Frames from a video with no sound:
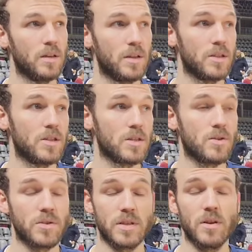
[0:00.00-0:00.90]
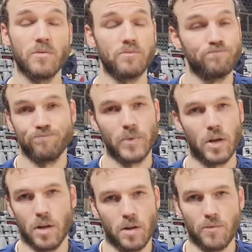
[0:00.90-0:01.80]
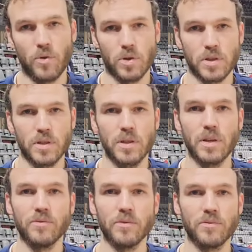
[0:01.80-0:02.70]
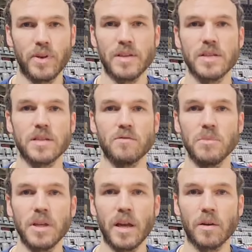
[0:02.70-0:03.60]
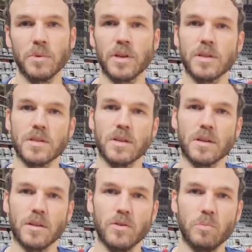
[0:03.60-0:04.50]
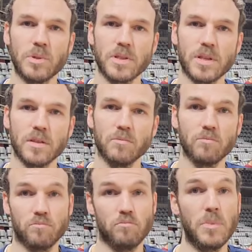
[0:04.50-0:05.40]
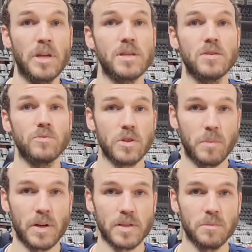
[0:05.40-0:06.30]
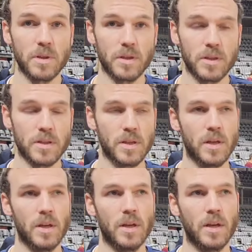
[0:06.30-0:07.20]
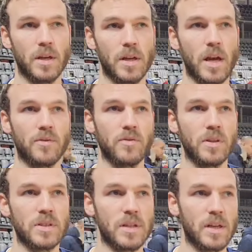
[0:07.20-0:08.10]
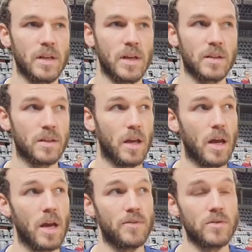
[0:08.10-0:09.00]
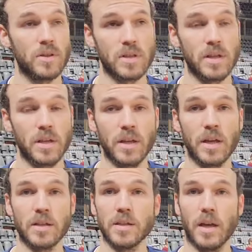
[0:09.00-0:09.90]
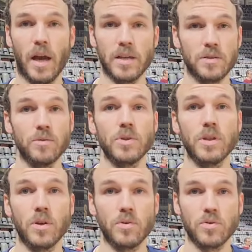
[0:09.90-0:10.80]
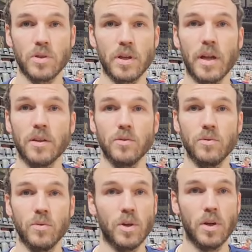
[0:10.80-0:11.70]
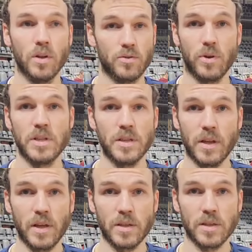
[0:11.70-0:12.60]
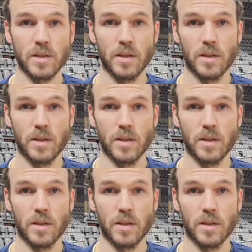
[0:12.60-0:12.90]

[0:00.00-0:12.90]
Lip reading: They're just going to see, of course, different faces of me now, because the new position means new responsibilities. And they have to understand that. I have to understand that as a rookie coach, you cannot do crazy things.